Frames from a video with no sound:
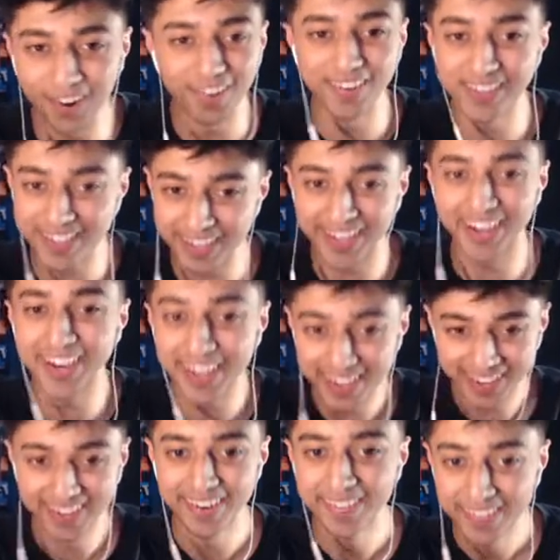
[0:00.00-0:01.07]
Okay.
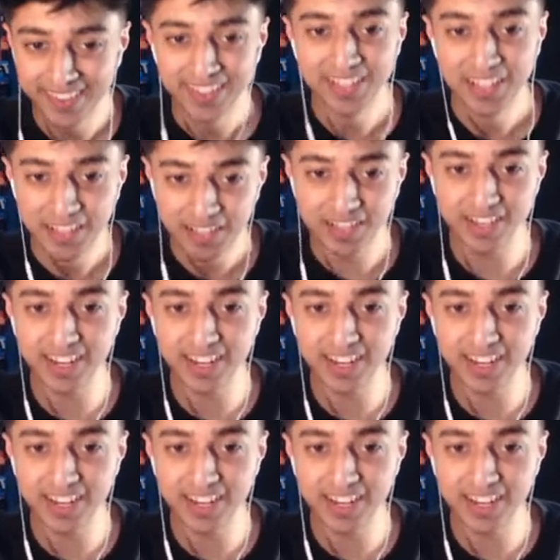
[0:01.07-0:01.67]
Look at